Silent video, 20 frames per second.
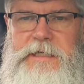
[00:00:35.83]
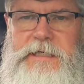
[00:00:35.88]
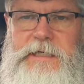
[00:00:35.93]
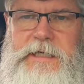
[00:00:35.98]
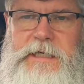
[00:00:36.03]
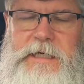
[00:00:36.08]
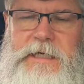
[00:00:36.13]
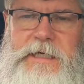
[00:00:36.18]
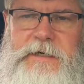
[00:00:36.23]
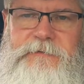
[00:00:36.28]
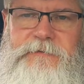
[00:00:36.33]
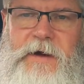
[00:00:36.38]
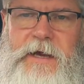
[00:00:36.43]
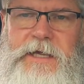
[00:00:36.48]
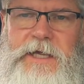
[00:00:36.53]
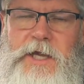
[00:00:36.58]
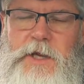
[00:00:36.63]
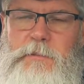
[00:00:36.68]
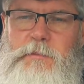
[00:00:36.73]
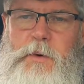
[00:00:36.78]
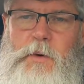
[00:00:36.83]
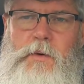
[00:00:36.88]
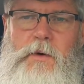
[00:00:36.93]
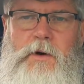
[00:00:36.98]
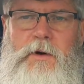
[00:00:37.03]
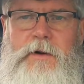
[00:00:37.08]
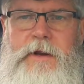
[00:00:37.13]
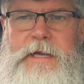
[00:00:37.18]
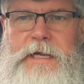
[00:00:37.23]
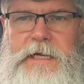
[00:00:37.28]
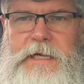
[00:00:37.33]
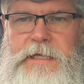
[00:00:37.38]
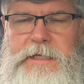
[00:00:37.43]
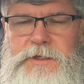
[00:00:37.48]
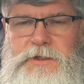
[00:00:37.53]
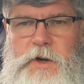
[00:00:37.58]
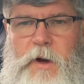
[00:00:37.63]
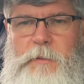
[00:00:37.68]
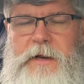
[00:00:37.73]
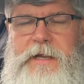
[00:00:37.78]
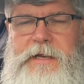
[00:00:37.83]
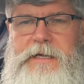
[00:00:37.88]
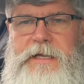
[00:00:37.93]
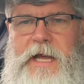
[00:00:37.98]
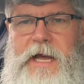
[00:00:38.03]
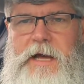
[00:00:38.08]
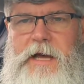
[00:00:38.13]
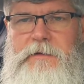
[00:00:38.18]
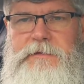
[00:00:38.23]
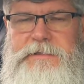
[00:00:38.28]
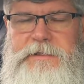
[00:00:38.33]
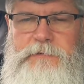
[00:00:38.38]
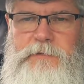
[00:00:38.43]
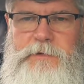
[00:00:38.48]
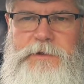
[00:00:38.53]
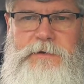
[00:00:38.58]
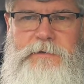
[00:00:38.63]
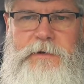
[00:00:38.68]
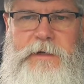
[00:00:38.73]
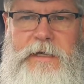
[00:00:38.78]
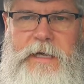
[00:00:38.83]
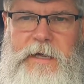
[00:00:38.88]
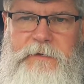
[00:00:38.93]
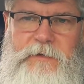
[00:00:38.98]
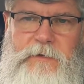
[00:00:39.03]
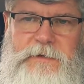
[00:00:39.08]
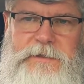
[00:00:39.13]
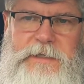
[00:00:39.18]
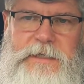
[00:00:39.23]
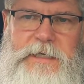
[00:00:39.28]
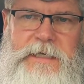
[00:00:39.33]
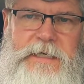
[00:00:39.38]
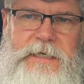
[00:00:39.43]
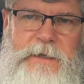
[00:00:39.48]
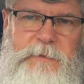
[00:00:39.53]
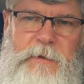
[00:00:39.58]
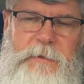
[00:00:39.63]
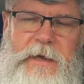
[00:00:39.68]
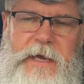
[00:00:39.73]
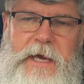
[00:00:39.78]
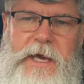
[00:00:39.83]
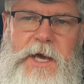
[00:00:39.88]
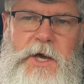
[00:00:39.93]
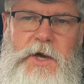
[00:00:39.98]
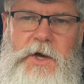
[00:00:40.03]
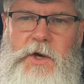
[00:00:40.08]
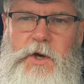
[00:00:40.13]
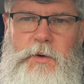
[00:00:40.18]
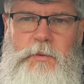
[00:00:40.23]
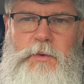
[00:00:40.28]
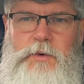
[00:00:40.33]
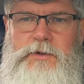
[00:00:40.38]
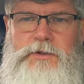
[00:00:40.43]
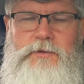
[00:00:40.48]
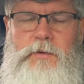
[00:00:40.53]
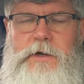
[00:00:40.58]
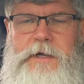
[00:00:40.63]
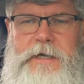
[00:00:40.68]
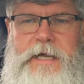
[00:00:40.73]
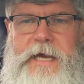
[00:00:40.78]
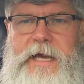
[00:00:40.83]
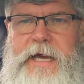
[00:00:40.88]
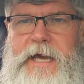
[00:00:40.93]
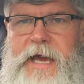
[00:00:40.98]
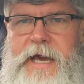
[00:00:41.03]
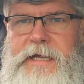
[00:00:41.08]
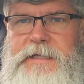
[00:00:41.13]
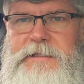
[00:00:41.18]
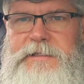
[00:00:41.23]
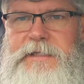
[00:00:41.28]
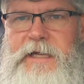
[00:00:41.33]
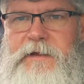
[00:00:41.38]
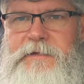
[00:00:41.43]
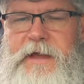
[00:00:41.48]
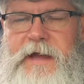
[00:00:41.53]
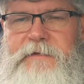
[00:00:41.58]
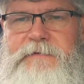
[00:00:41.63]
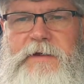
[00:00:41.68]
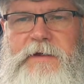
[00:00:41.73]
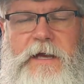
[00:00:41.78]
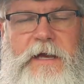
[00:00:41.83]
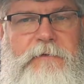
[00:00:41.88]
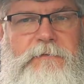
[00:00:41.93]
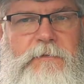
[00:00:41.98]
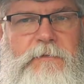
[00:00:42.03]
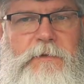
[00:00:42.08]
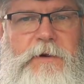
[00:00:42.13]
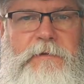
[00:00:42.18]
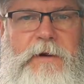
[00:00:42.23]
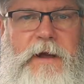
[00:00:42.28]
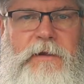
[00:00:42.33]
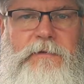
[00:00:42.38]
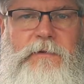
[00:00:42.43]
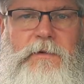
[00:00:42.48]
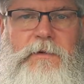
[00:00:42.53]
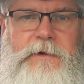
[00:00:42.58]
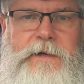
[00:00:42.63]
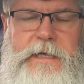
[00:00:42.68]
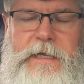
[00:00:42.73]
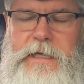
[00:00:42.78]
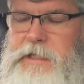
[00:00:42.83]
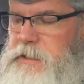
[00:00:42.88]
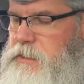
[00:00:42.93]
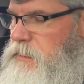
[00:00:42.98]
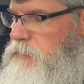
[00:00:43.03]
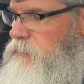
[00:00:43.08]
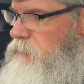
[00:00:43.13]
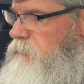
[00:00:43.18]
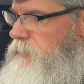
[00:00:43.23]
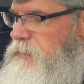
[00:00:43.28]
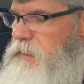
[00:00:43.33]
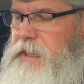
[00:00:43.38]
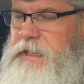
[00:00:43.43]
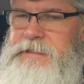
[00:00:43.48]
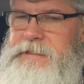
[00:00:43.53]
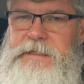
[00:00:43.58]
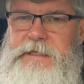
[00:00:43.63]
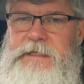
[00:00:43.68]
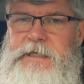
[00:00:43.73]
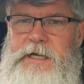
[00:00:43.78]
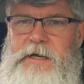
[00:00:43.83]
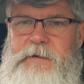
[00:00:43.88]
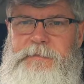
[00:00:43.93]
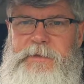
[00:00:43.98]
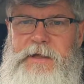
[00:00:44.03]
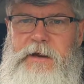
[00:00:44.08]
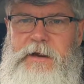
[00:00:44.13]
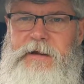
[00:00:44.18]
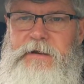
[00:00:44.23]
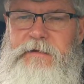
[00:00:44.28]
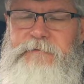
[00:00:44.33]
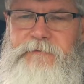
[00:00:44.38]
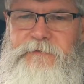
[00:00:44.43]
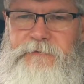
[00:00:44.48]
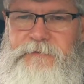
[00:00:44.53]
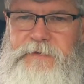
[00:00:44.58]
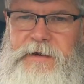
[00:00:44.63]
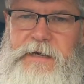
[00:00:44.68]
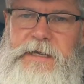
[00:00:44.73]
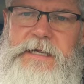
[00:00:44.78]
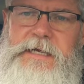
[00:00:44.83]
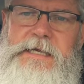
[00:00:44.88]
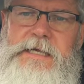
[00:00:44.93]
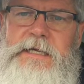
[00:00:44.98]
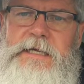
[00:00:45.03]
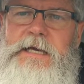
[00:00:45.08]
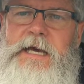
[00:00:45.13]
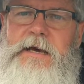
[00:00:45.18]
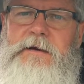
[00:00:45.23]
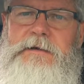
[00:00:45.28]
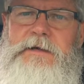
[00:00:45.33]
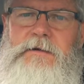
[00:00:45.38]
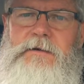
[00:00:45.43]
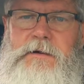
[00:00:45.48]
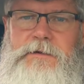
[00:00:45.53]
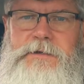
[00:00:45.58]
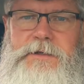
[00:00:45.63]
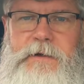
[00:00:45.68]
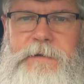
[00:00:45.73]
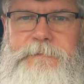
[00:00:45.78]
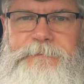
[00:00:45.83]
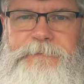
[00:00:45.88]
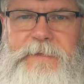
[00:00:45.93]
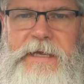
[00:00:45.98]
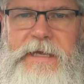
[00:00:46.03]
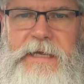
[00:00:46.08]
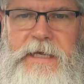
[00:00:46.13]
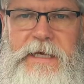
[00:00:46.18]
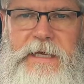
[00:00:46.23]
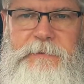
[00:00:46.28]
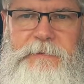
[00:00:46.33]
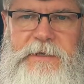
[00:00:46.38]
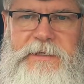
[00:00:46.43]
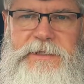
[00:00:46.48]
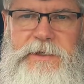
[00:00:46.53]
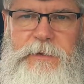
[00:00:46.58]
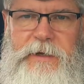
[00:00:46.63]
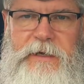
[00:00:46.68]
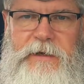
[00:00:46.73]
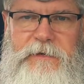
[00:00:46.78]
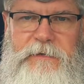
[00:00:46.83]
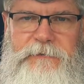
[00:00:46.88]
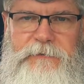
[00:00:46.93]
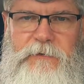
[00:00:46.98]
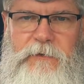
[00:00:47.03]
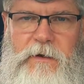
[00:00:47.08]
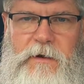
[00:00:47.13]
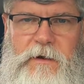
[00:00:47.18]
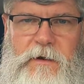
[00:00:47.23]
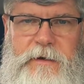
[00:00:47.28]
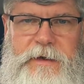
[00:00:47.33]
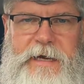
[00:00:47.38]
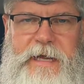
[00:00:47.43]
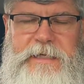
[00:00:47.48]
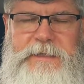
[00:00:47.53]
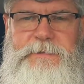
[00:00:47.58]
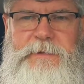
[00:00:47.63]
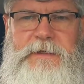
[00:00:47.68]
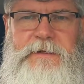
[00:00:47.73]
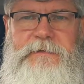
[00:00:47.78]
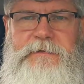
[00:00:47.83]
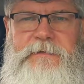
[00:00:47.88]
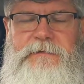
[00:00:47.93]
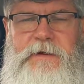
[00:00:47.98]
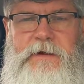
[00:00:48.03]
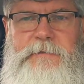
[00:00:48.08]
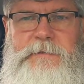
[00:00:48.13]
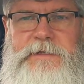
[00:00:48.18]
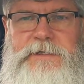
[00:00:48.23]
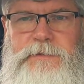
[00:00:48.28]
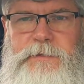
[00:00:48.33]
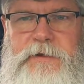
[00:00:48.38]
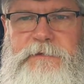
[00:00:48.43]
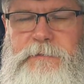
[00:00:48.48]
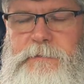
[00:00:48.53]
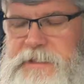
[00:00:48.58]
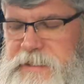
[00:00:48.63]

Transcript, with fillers: Viking Boar in Dublin. How is everyone doing? And folks in Namibia, Botswana, and South Africa. Everyone around the world. Lori Lightinen up there in Finland. How are you all doing? Busy week for all. It has been a very busy week for